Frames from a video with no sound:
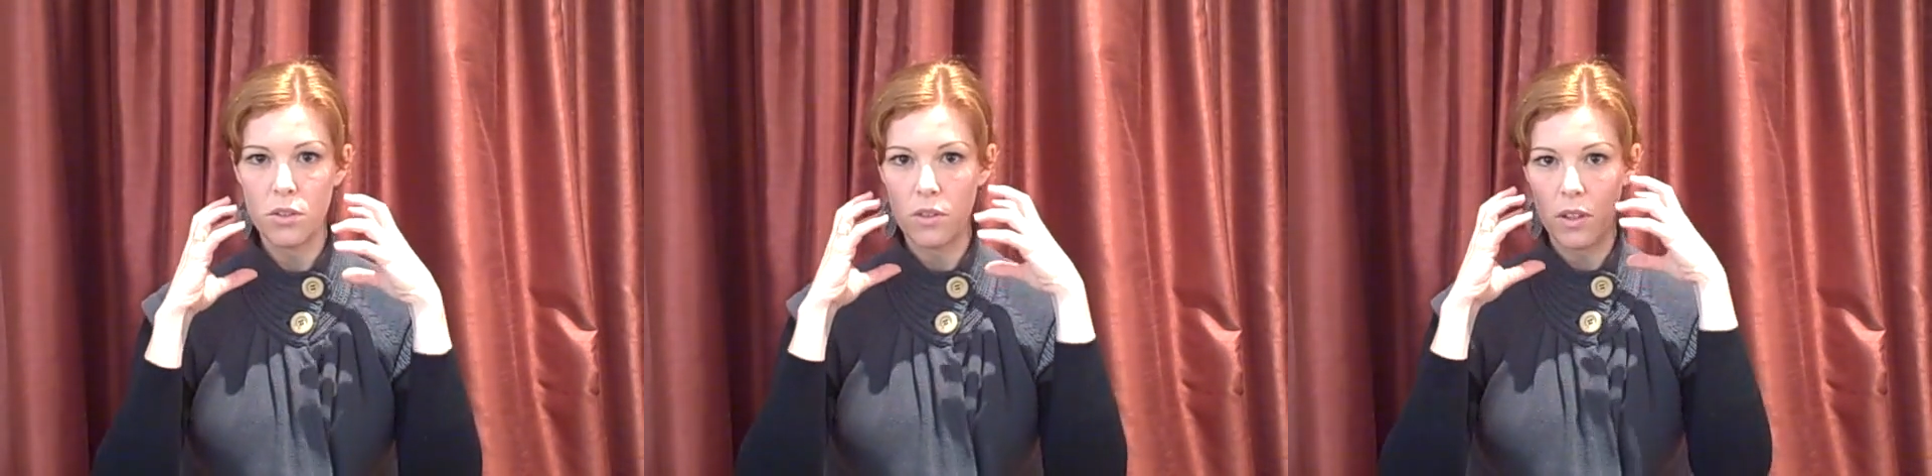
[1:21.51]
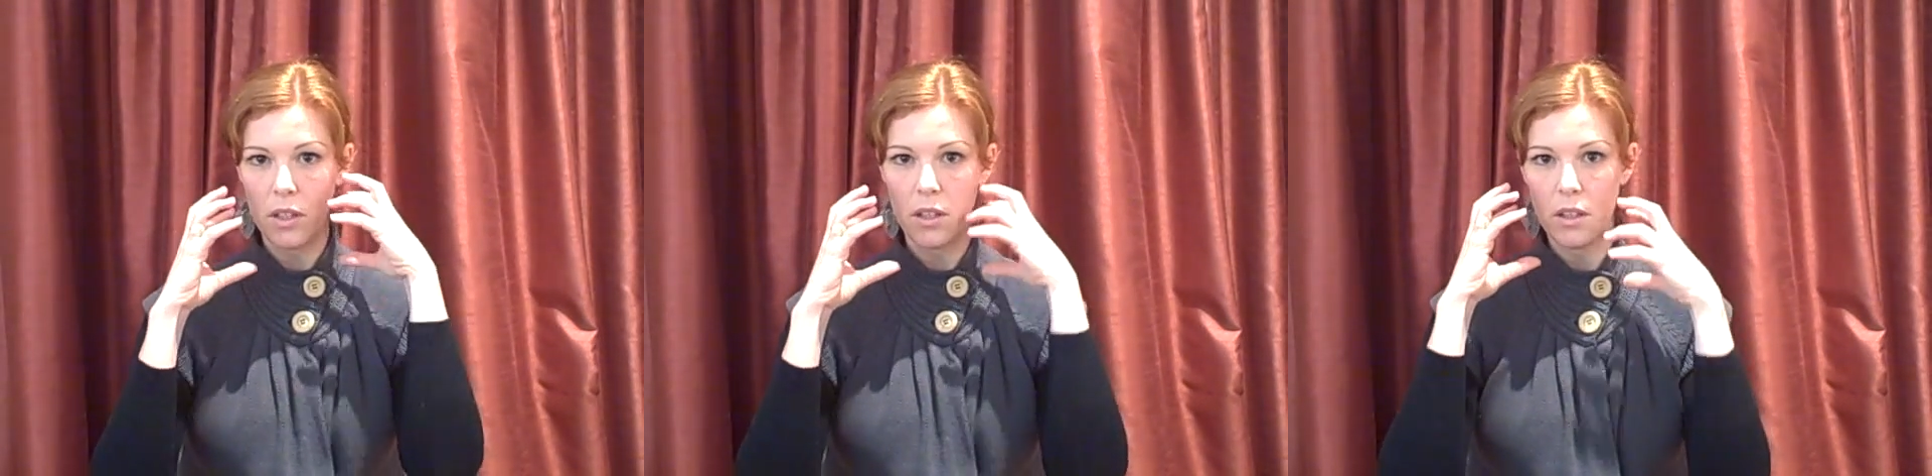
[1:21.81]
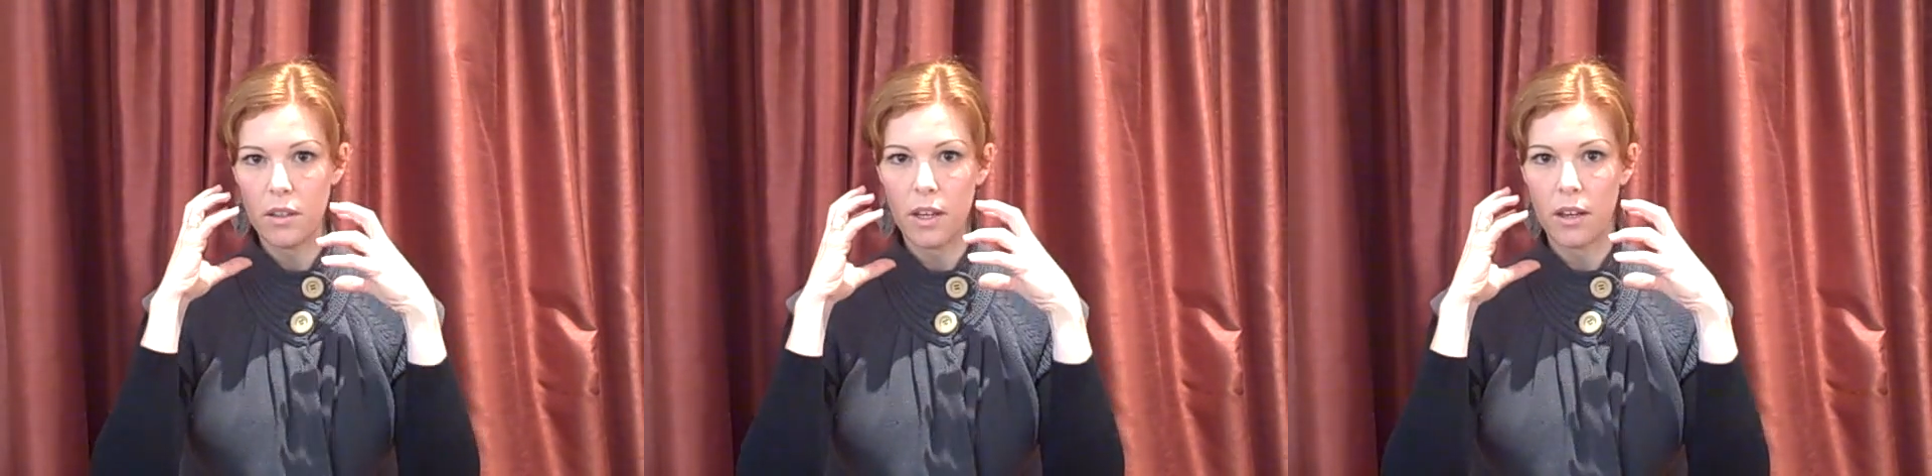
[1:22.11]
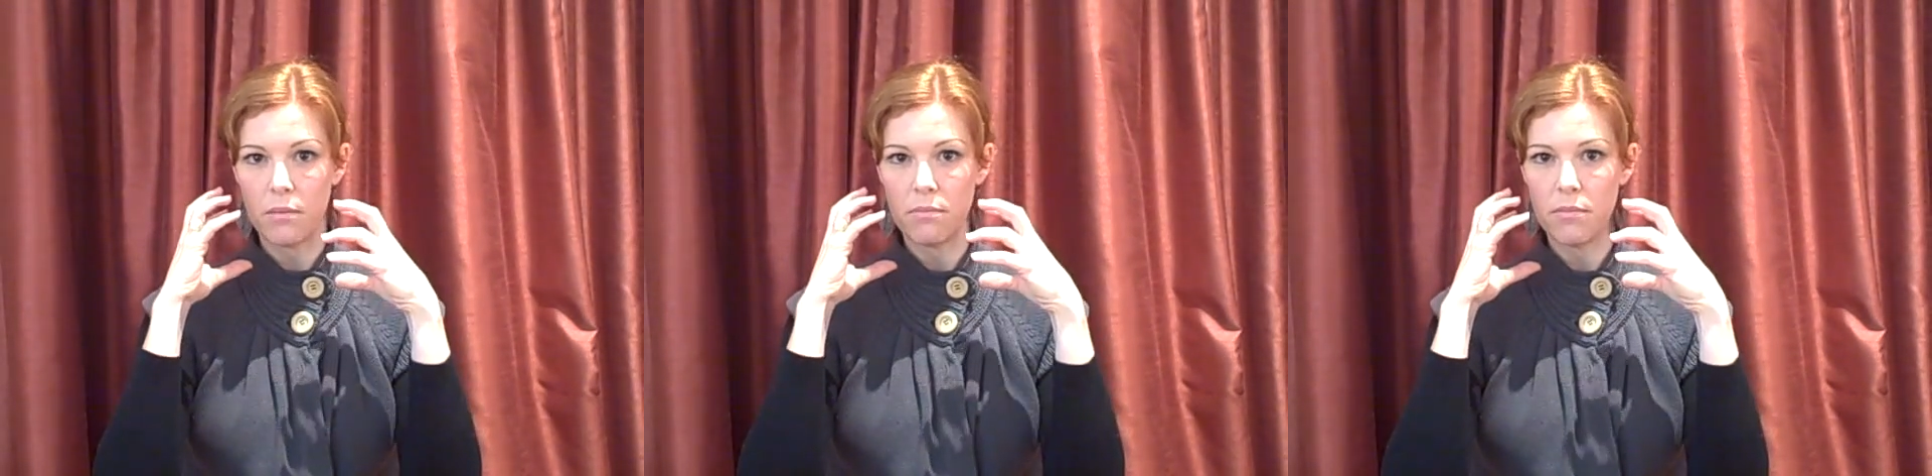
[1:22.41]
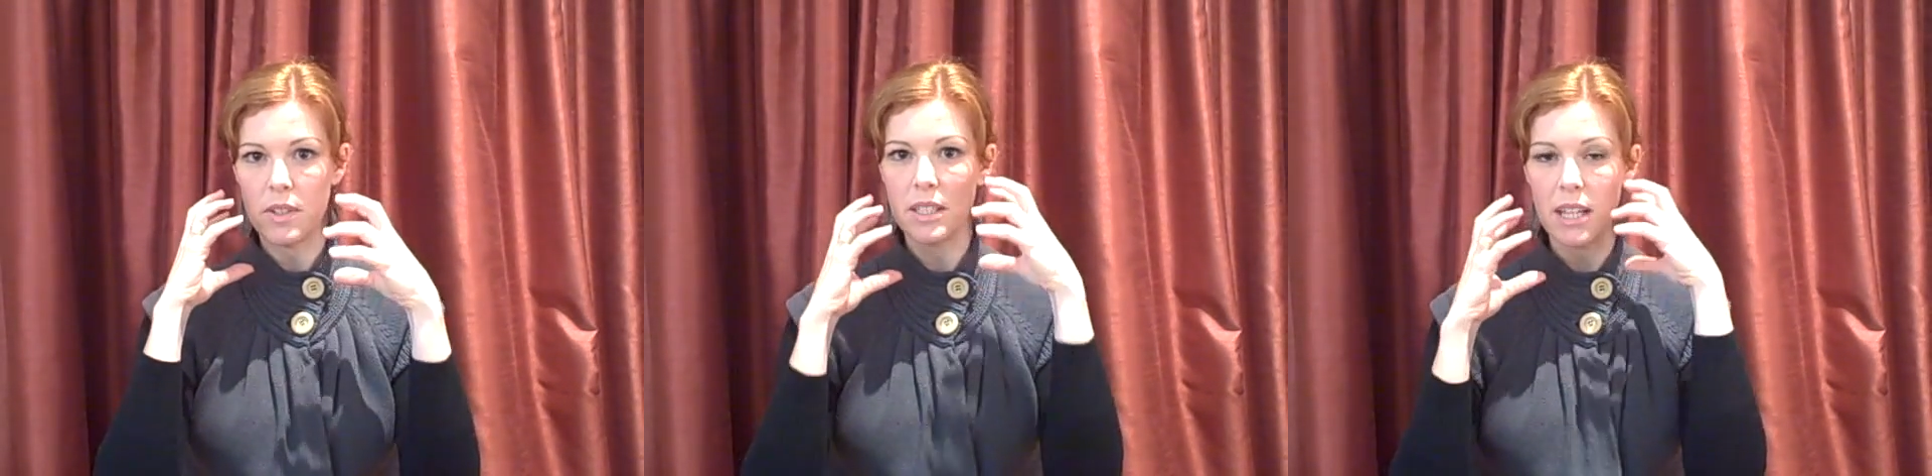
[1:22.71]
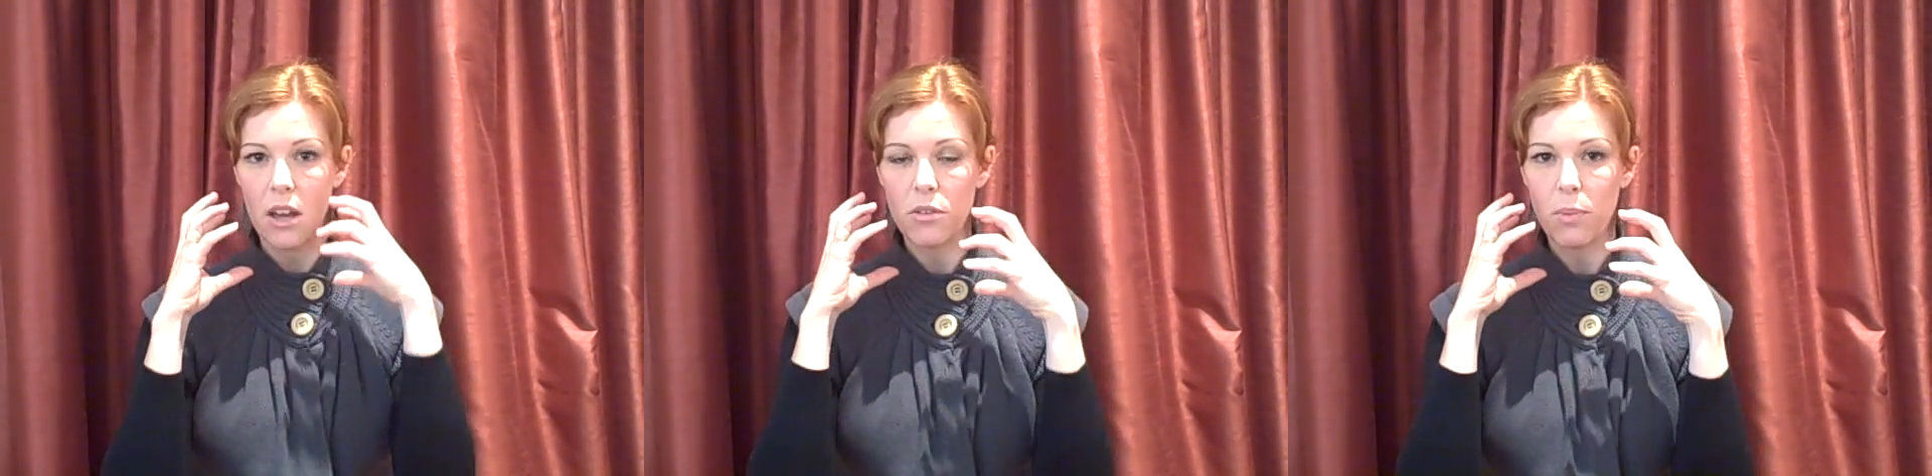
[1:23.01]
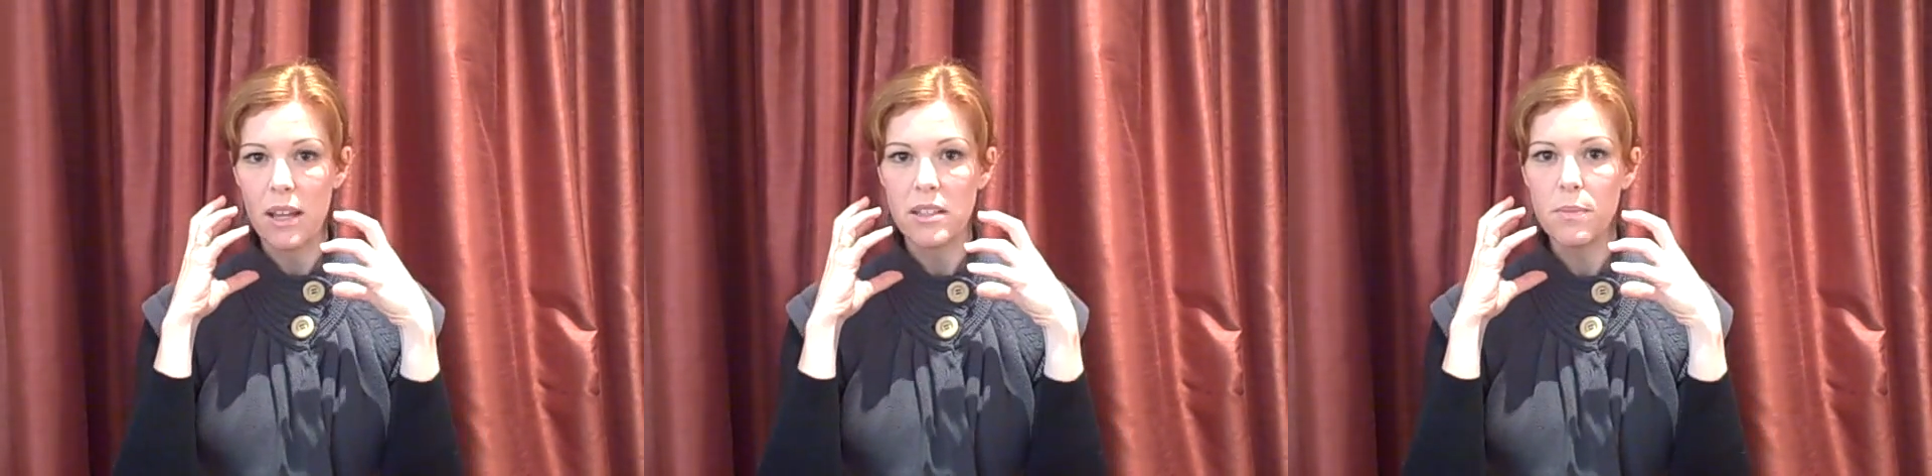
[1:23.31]
the sound
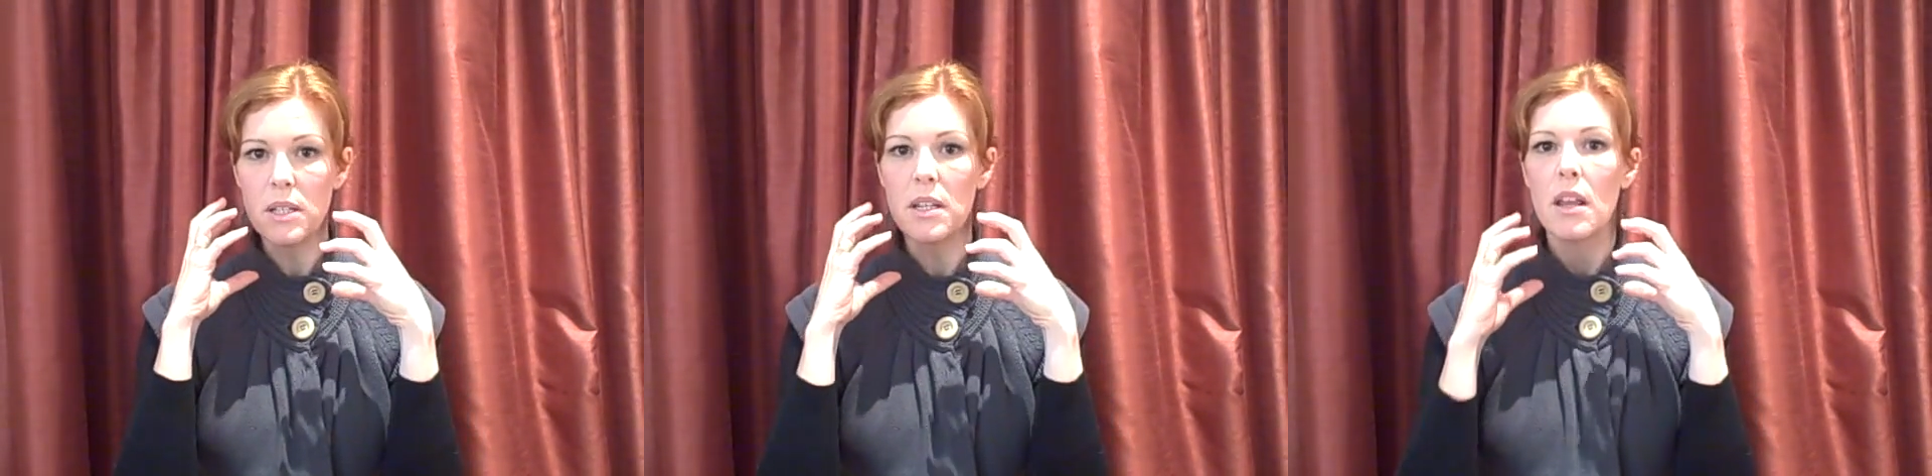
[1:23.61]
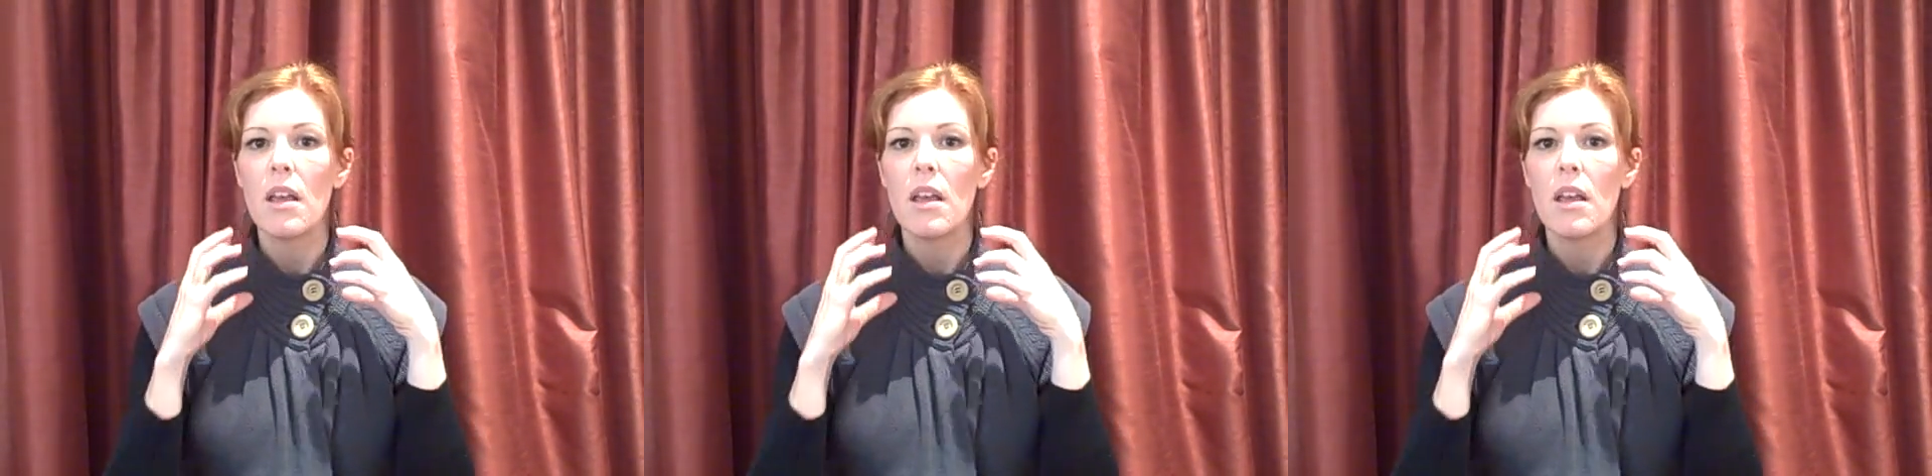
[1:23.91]
placement,